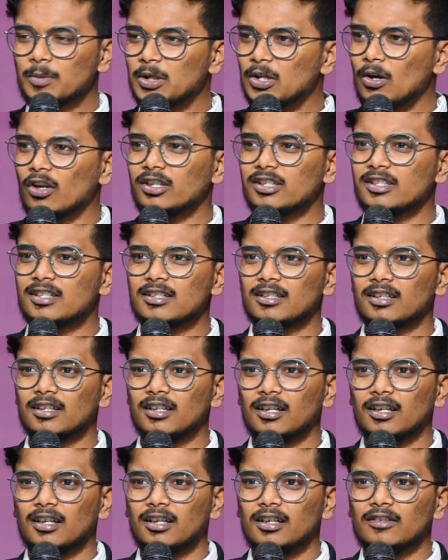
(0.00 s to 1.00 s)
To be
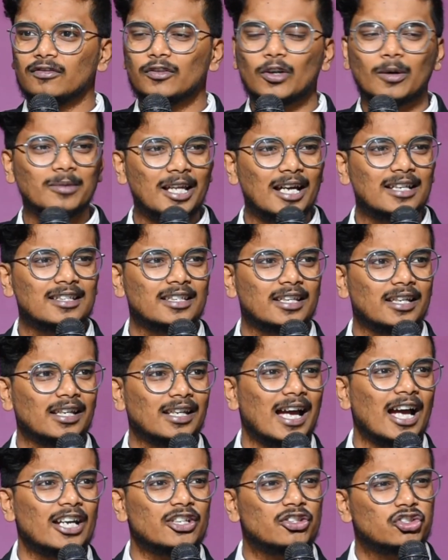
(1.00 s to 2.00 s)
honest, from that
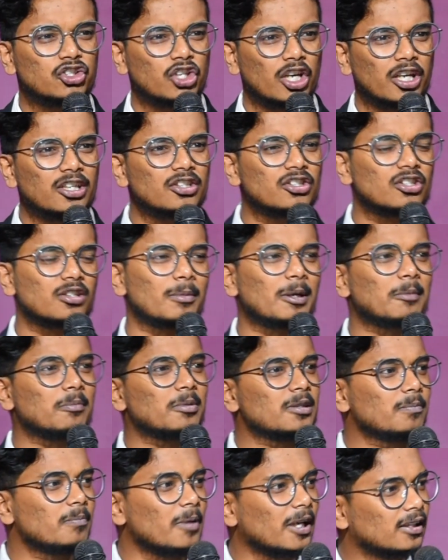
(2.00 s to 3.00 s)
day, I changed
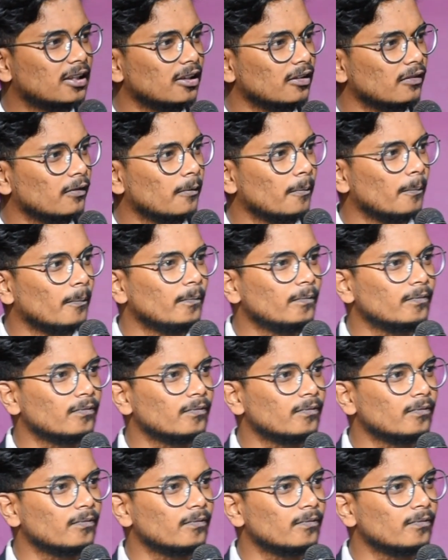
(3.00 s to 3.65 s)
my perspective.